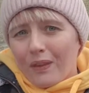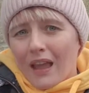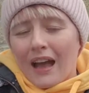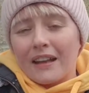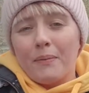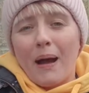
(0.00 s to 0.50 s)

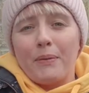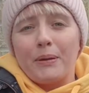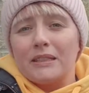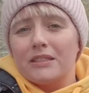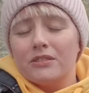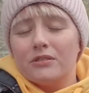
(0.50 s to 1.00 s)
And I'm happy
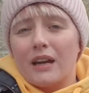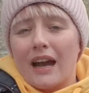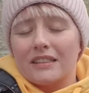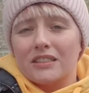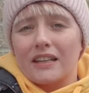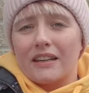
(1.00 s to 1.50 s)
to
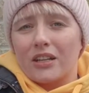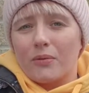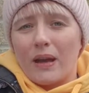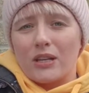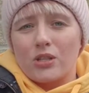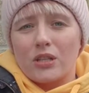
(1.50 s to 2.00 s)
answer any
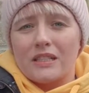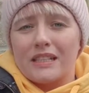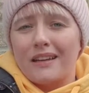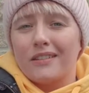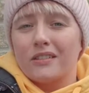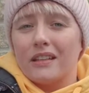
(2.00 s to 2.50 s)
questions
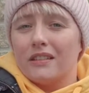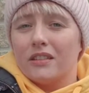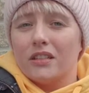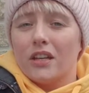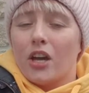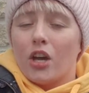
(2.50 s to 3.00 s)
either in
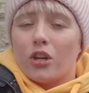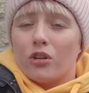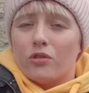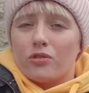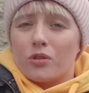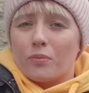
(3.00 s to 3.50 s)
the
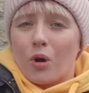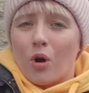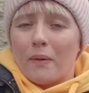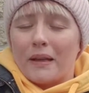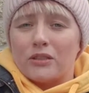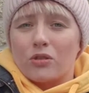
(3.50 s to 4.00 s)
YouTube
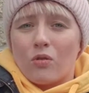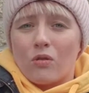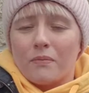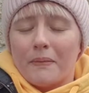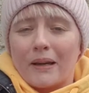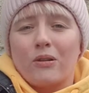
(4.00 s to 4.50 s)
comments,
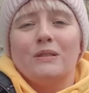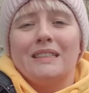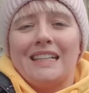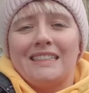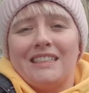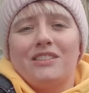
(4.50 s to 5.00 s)
or my
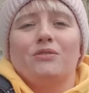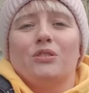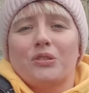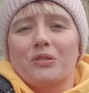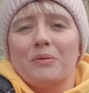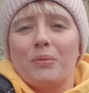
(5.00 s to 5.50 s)
contact details
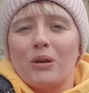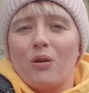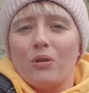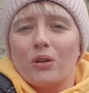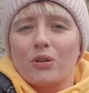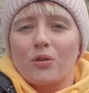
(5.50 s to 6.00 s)
are going to be
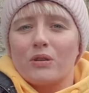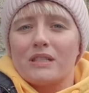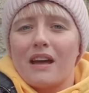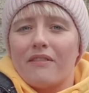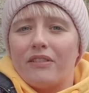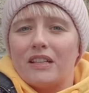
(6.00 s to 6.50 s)
all across
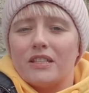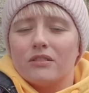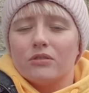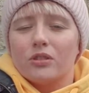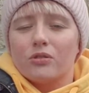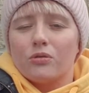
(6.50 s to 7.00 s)
that
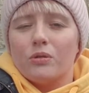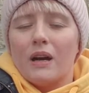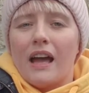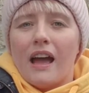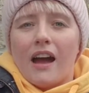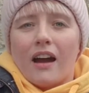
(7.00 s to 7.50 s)
video, so
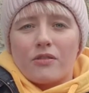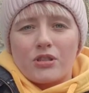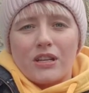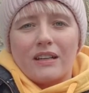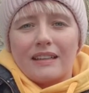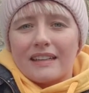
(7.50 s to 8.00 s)
I'll
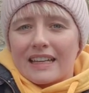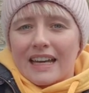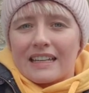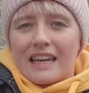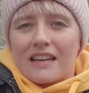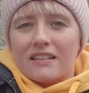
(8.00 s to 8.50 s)
share a link
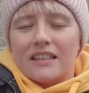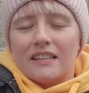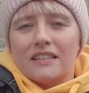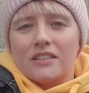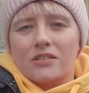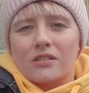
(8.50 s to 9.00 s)
again
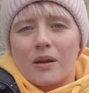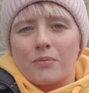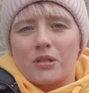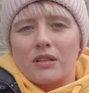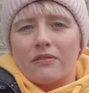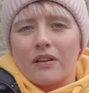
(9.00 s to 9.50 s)
in the
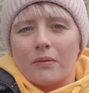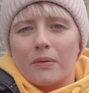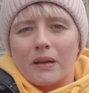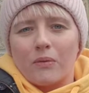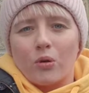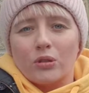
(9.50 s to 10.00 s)
description if
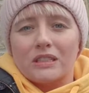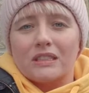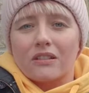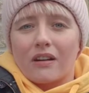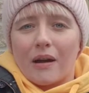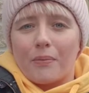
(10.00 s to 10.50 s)
anybody wants to
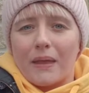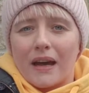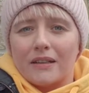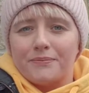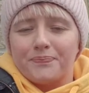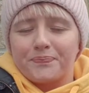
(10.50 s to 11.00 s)
grab
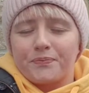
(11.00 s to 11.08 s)
that.